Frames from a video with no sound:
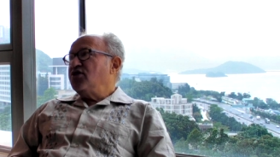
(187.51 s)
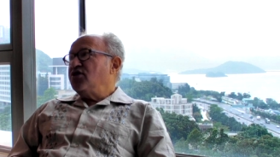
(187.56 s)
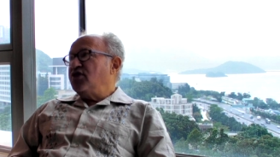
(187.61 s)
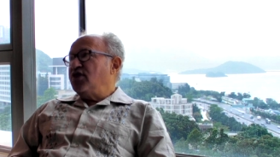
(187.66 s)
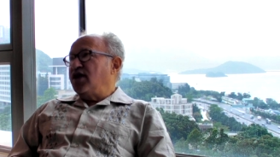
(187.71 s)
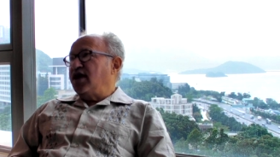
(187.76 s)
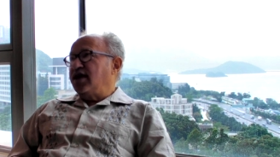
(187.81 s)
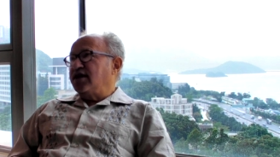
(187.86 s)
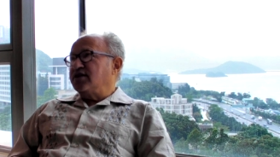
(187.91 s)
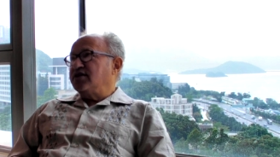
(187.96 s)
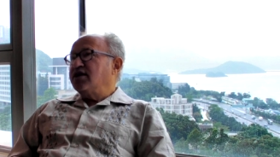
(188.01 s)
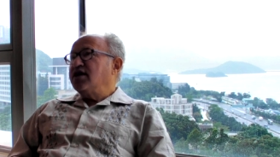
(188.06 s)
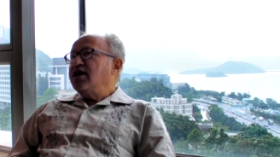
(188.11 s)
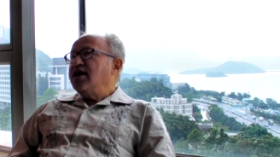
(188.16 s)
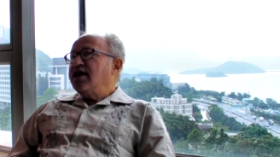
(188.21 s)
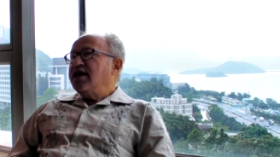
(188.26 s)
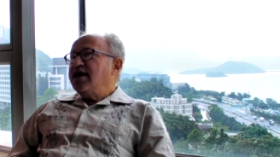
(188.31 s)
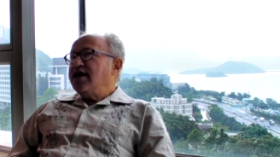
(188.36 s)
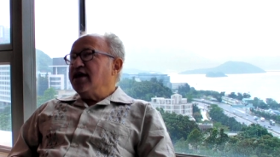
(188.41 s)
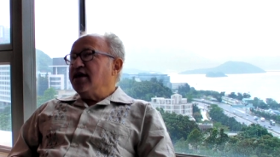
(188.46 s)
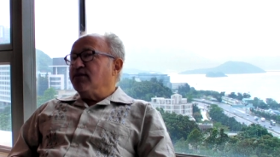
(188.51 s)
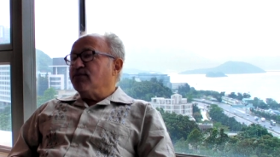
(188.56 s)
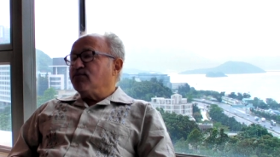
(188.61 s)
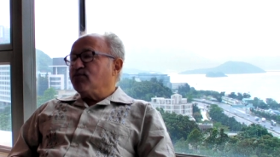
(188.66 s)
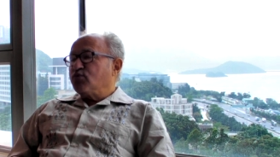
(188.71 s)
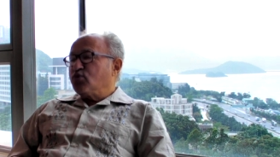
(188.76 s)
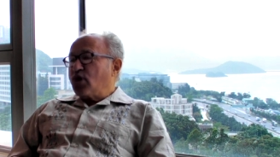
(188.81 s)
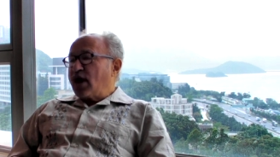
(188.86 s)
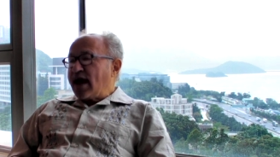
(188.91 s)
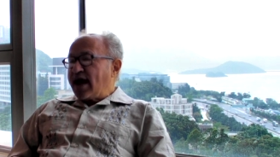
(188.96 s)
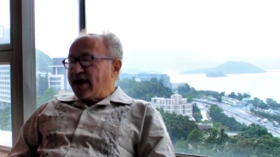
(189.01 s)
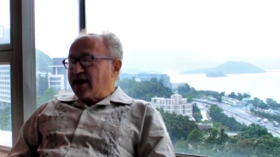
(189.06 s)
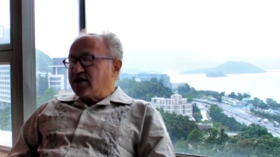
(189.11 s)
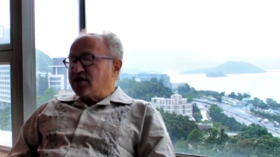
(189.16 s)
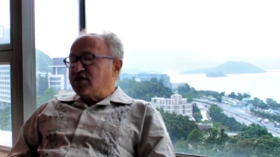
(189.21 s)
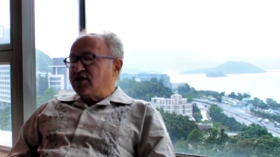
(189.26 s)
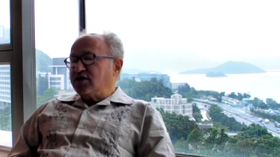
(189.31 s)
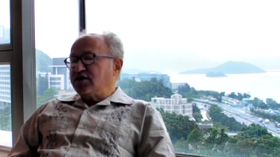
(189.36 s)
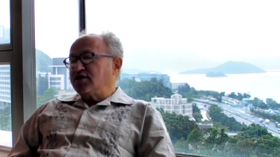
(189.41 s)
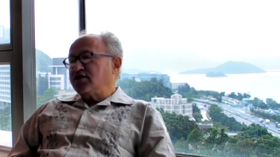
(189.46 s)
that in
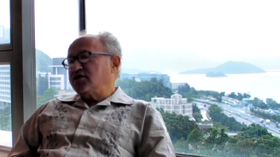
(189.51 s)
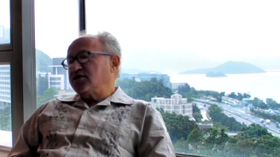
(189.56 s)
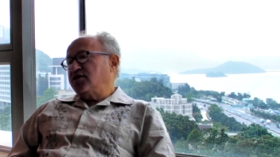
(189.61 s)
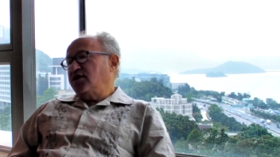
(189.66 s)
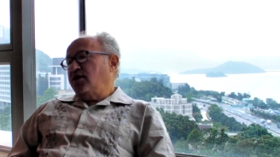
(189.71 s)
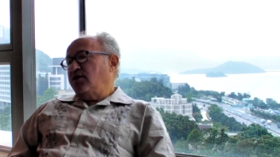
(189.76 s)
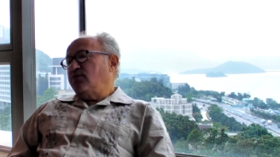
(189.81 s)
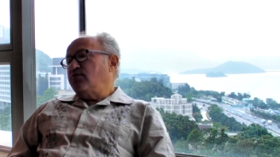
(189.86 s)
practice,